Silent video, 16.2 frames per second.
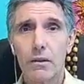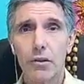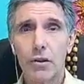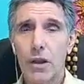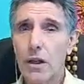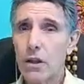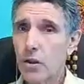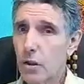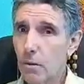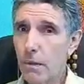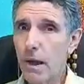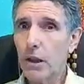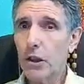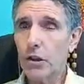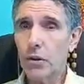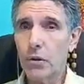just to
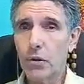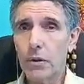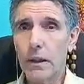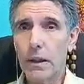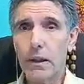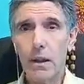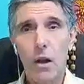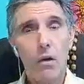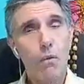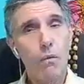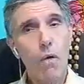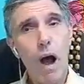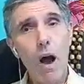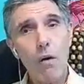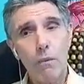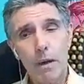make sure that,
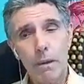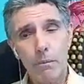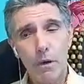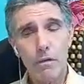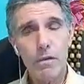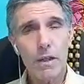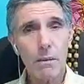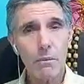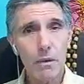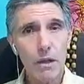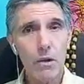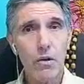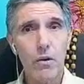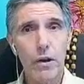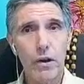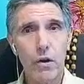wow, maybe you have
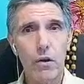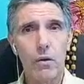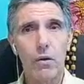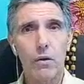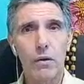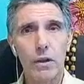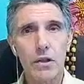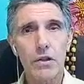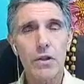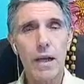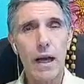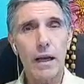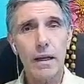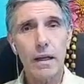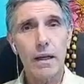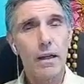something going on this
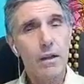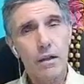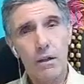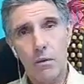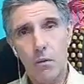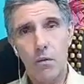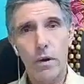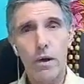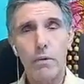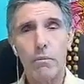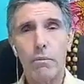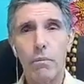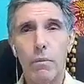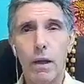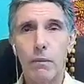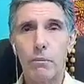side where
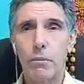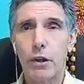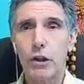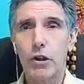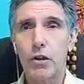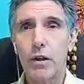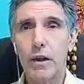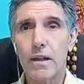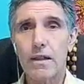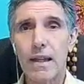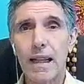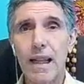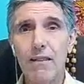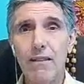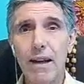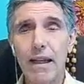blood pressure is
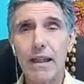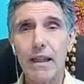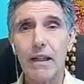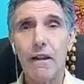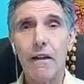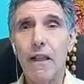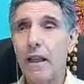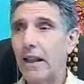elevated.